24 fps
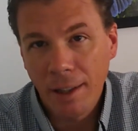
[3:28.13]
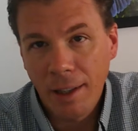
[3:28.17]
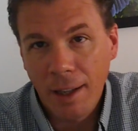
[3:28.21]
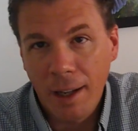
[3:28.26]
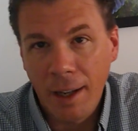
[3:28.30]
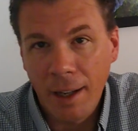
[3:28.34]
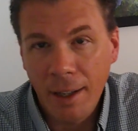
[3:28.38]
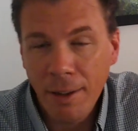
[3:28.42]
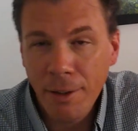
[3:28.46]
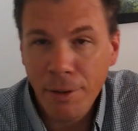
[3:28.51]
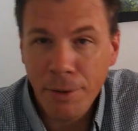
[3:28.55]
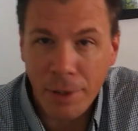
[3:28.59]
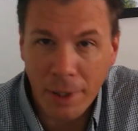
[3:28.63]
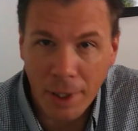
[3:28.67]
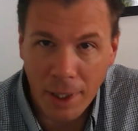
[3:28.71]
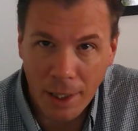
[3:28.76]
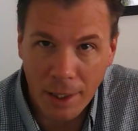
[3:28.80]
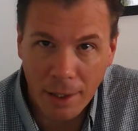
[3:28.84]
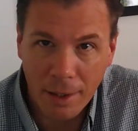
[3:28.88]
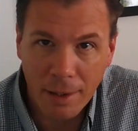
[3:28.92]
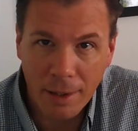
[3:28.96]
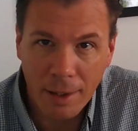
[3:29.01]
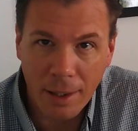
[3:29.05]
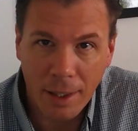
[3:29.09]
I
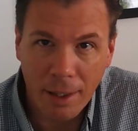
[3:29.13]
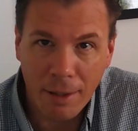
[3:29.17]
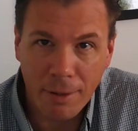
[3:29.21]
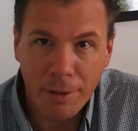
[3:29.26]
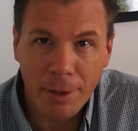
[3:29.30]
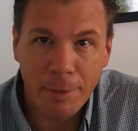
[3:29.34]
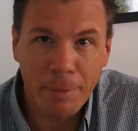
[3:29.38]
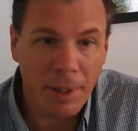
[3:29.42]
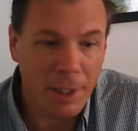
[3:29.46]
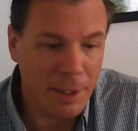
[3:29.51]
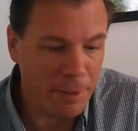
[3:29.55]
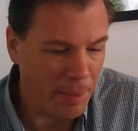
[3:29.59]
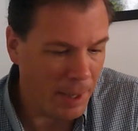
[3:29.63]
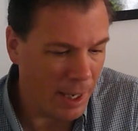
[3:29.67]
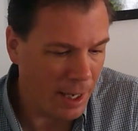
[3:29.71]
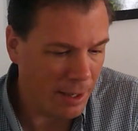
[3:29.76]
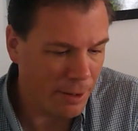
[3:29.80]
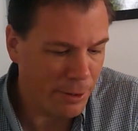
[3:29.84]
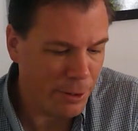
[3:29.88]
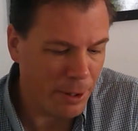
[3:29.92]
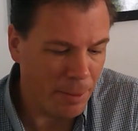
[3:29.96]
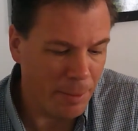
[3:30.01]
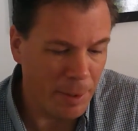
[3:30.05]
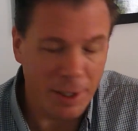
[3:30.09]
understand. I don't speak
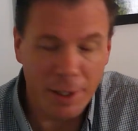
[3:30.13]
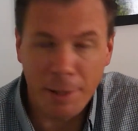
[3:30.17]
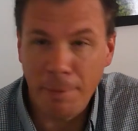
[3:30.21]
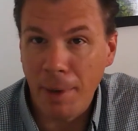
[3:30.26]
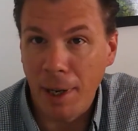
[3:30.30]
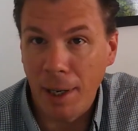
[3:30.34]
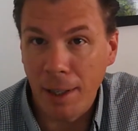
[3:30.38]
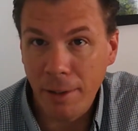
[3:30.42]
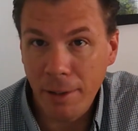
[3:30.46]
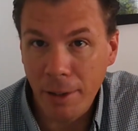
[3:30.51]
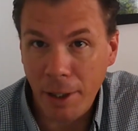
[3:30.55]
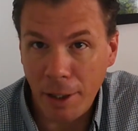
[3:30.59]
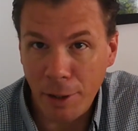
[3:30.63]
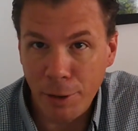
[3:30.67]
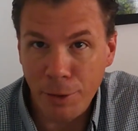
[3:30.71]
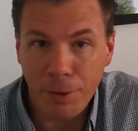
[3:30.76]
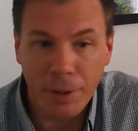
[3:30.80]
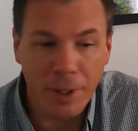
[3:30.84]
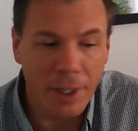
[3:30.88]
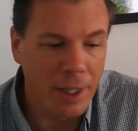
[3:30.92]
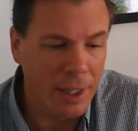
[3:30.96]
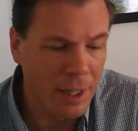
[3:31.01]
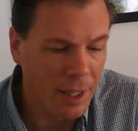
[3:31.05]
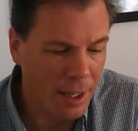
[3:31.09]
Spanish. I'm in a Spanish
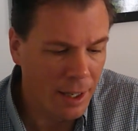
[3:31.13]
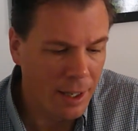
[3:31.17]
country.